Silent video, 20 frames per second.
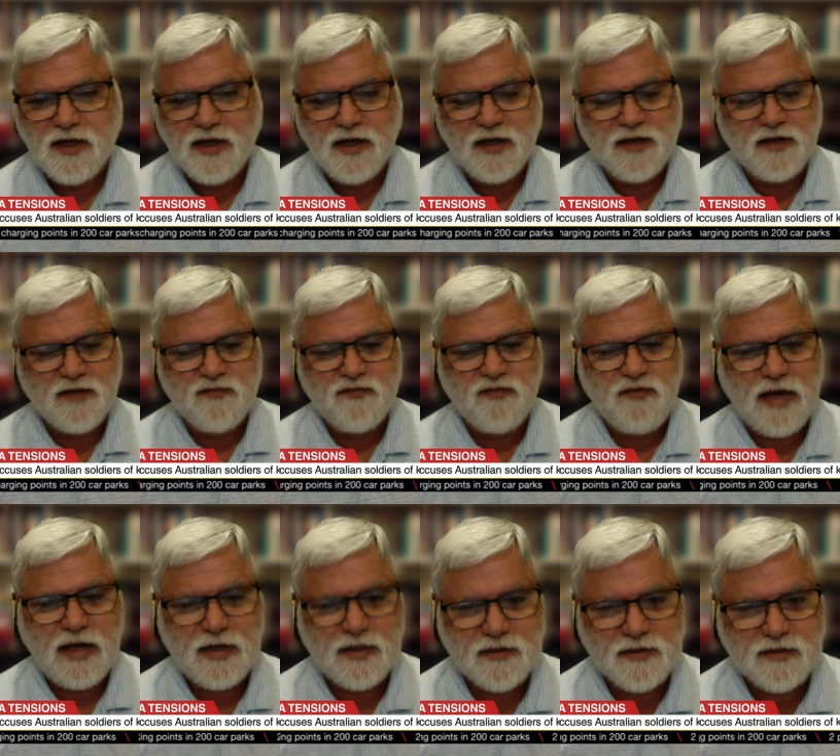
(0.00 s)
And in
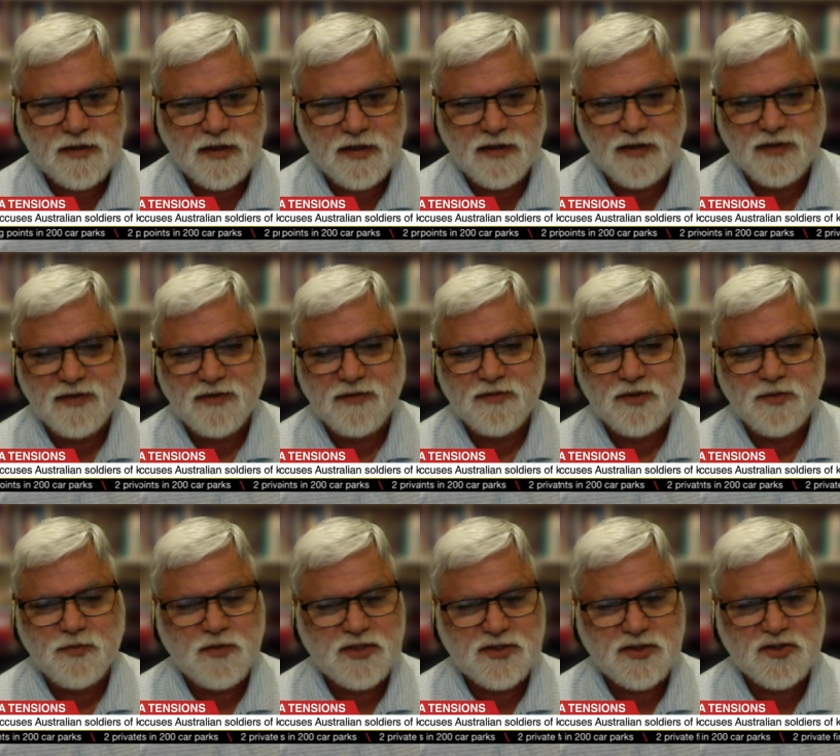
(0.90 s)
fact, uh,
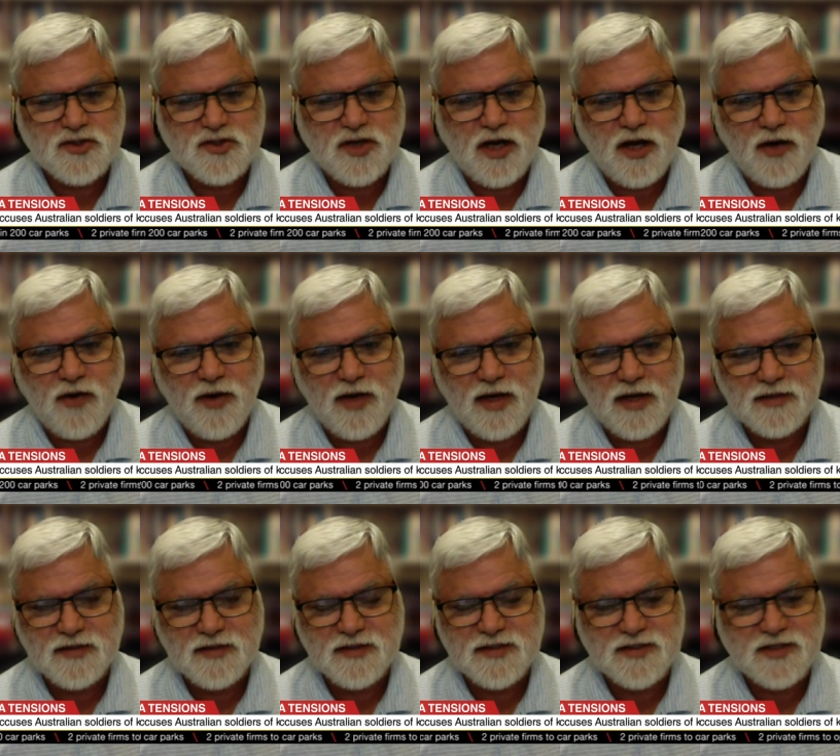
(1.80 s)
Mr. Chow
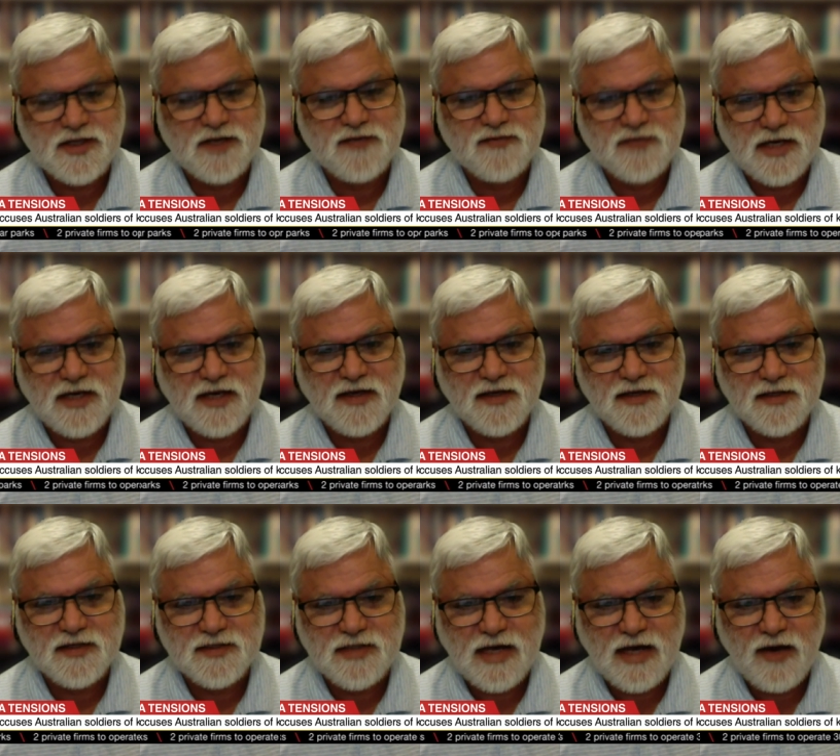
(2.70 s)
has, instead of taking
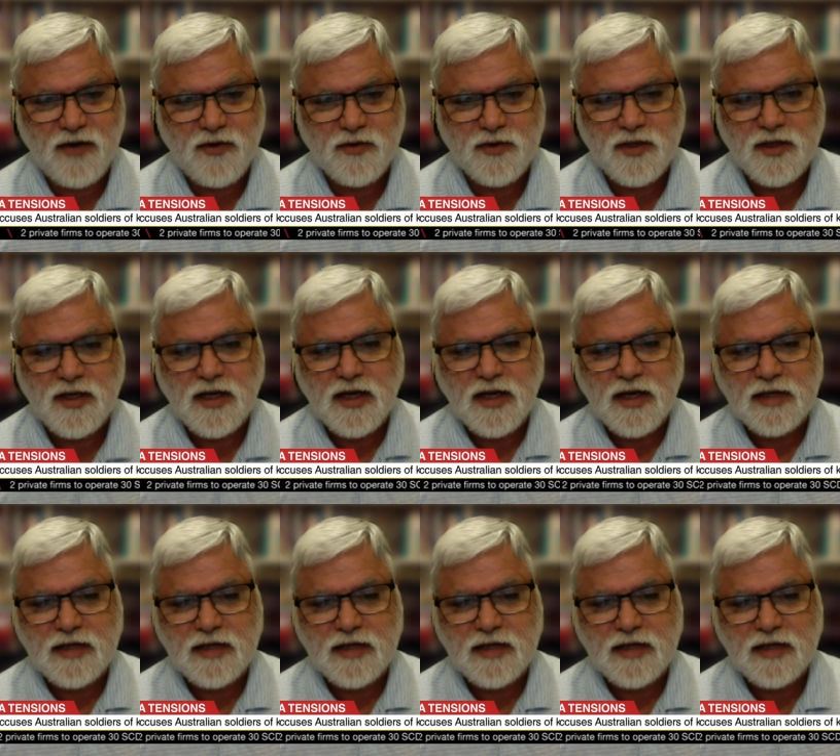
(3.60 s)
it down,